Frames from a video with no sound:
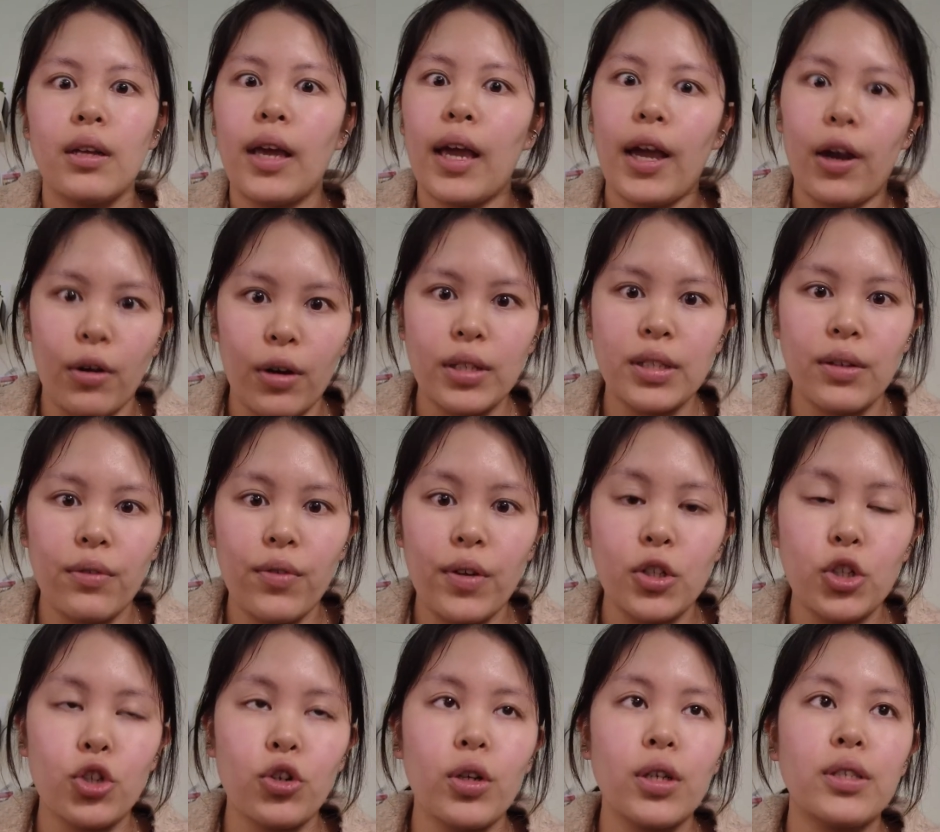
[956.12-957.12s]
areas of
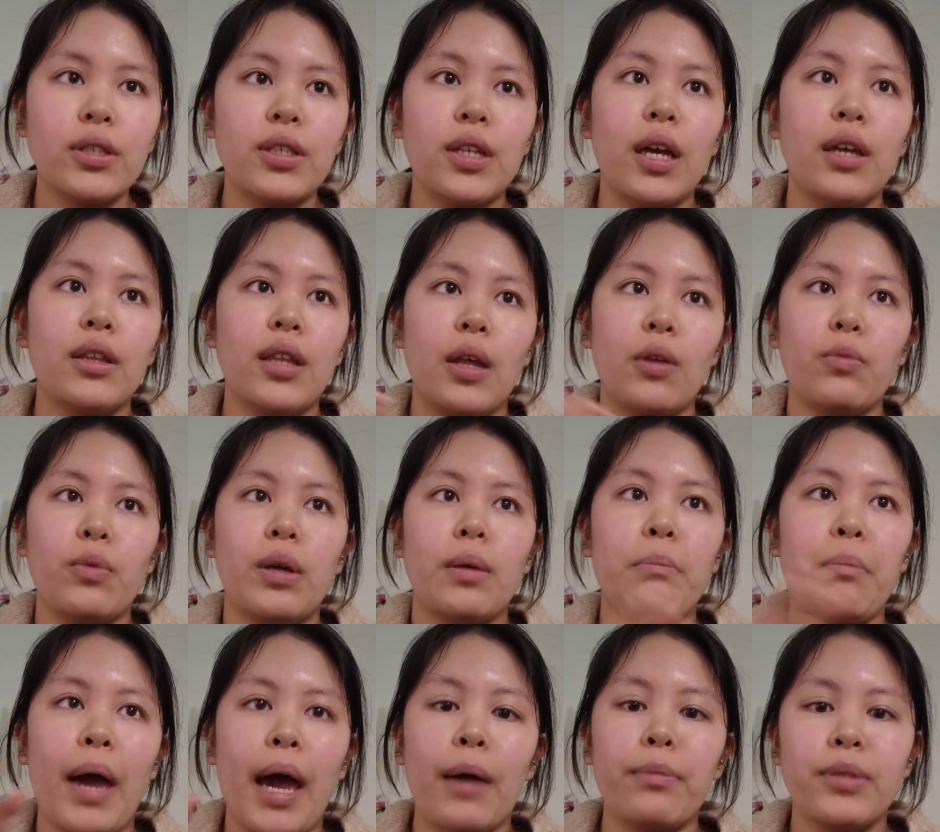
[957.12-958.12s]
interest, and then we
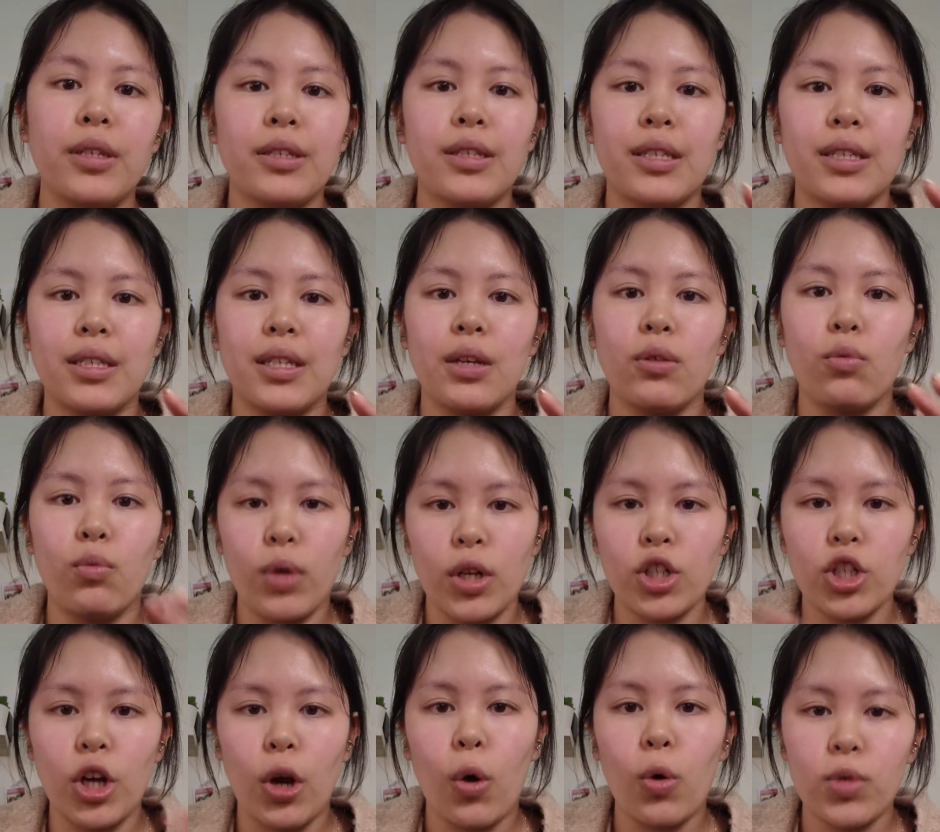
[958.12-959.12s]
mapped it to see
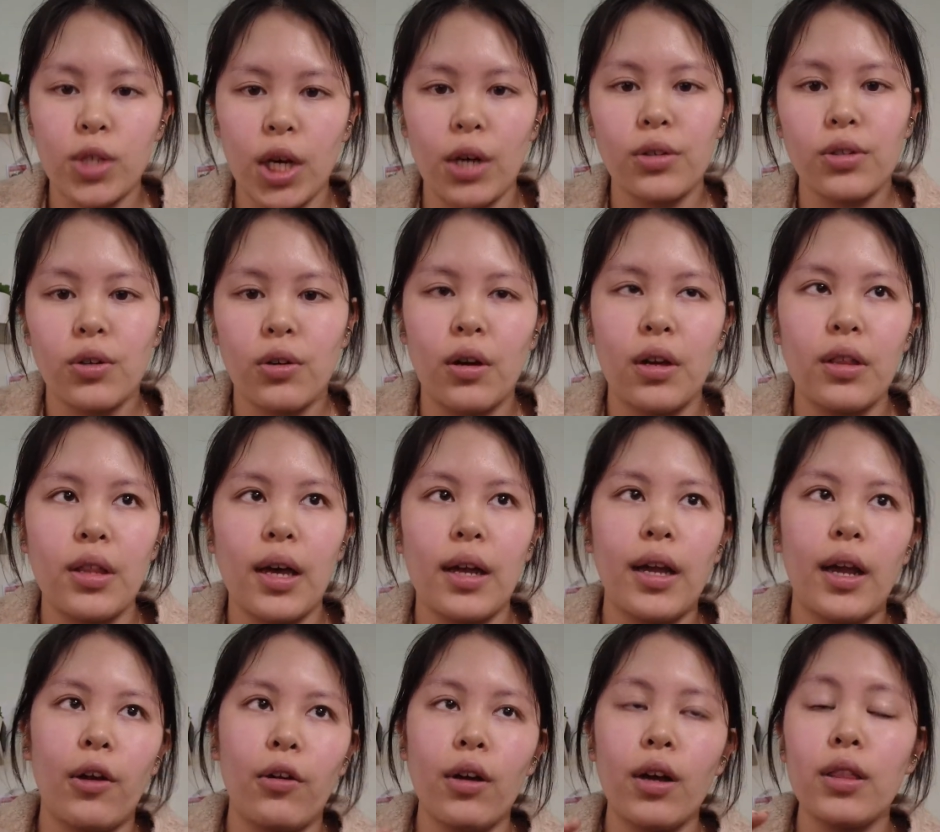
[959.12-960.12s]
which hotels are in that
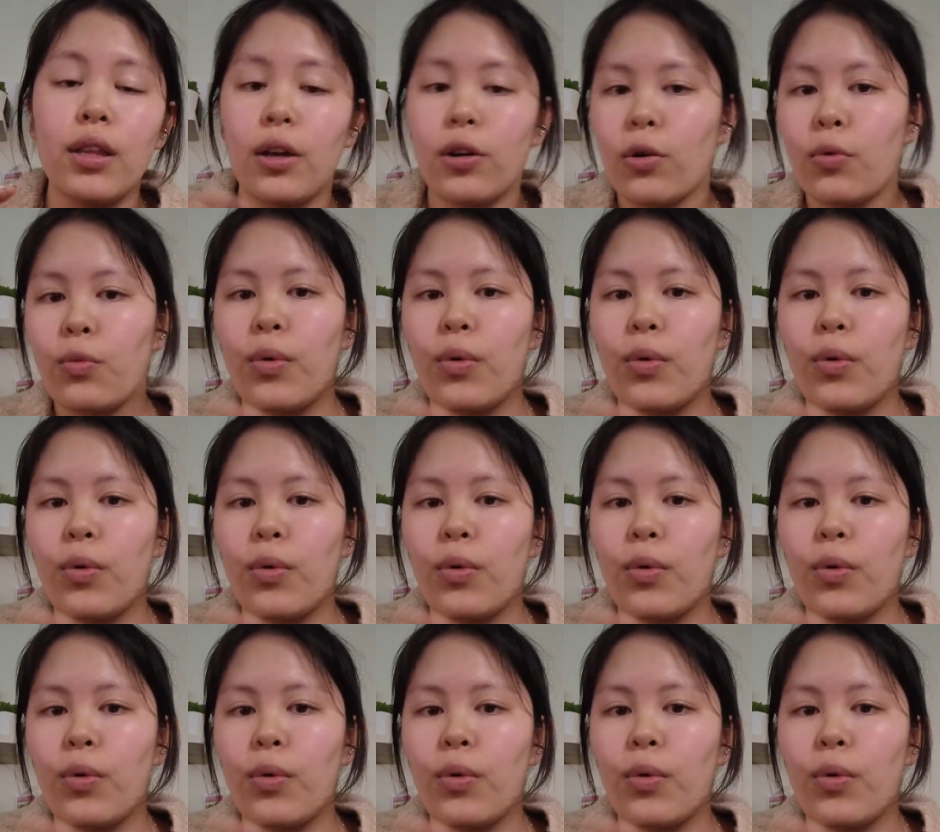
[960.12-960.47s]
area that are